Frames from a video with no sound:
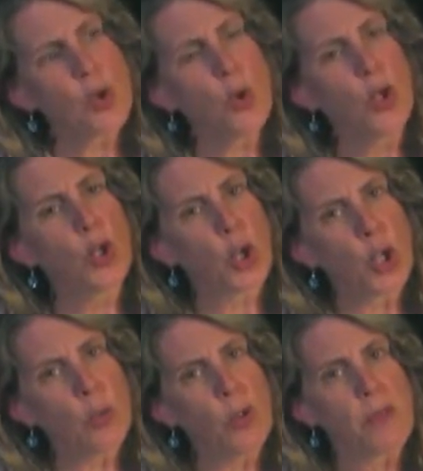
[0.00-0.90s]
so
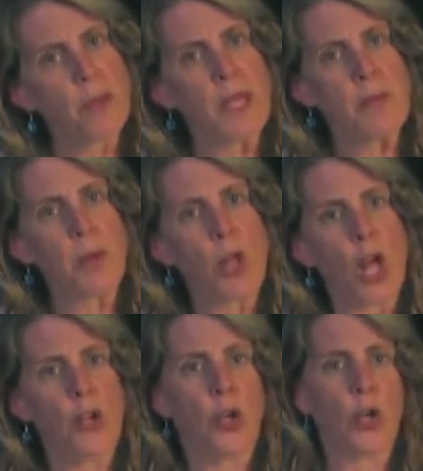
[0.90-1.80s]
good with people
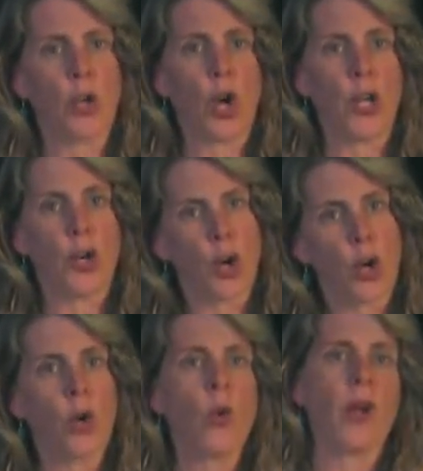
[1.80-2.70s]
on
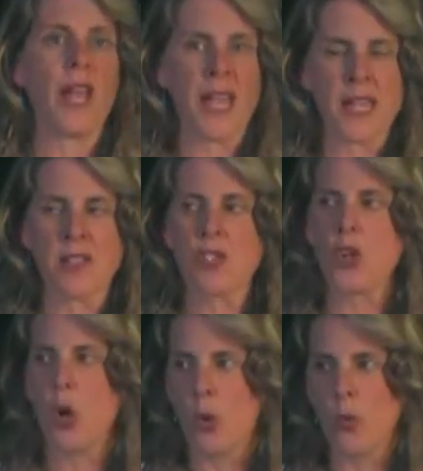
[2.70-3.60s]
her or his
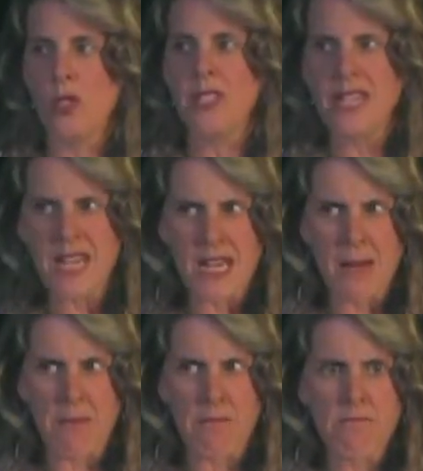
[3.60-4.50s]
own team.